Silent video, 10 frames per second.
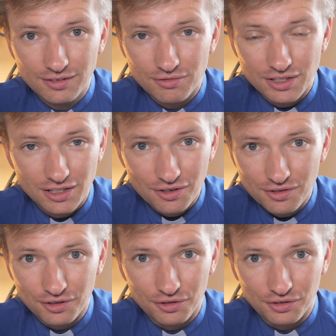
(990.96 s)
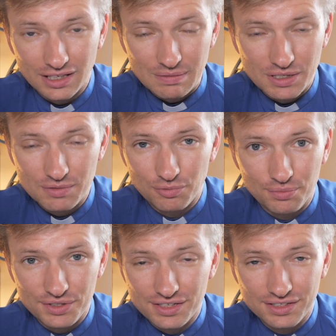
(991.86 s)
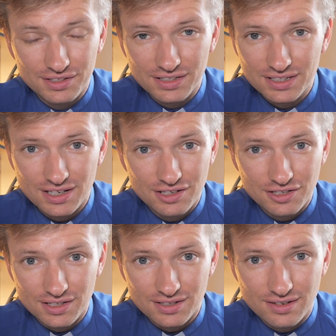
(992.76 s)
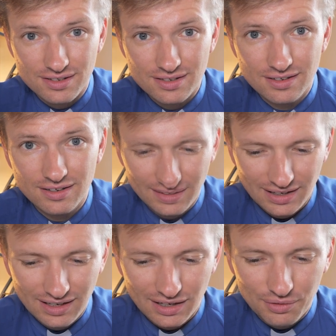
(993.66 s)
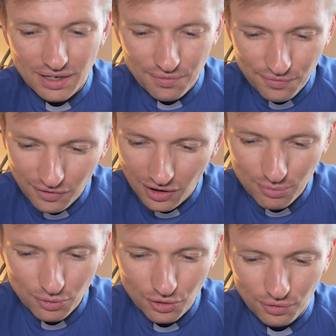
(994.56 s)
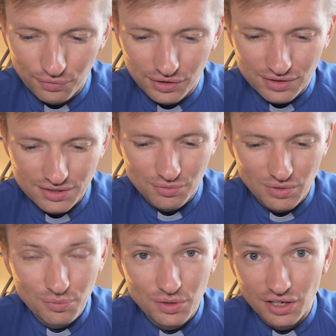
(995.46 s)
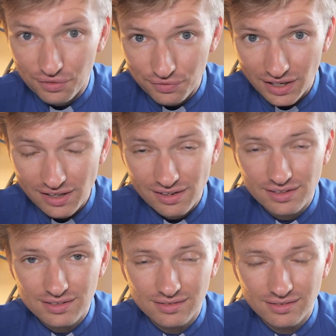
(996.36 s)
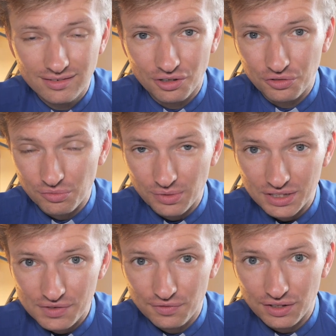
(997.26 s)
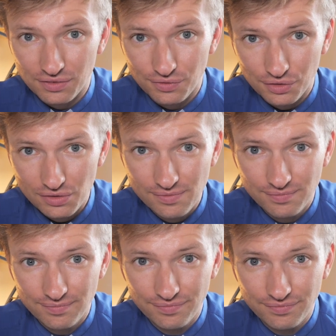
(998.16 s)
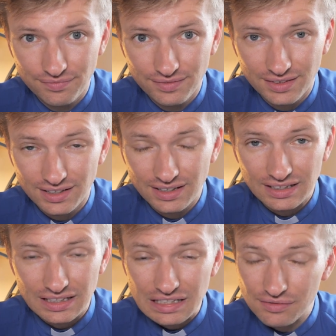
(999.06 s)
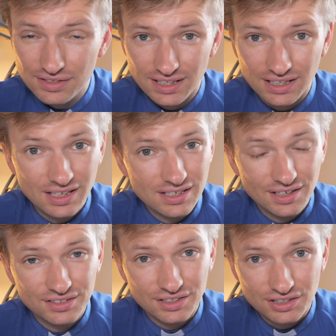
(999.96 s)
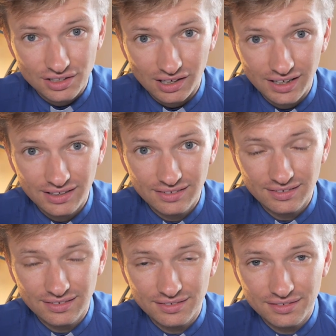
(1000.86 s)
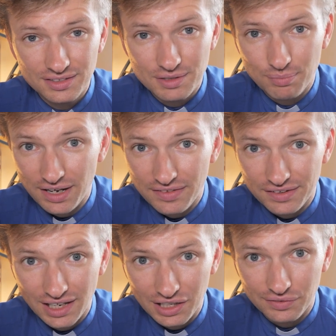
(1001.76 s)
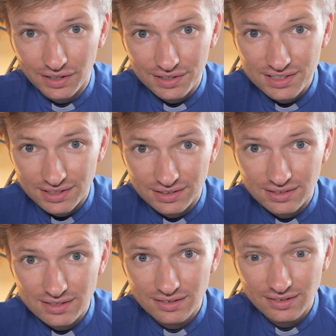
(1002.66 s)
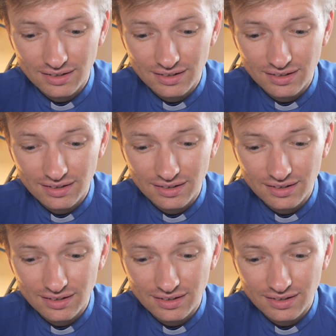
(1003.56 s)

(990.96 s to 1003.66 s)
We know that God keeps his promises because he sent Jesus. We have far more confidence that when we are faithless, God remains faithful. He even sent his son to die to pay the debt of our sins.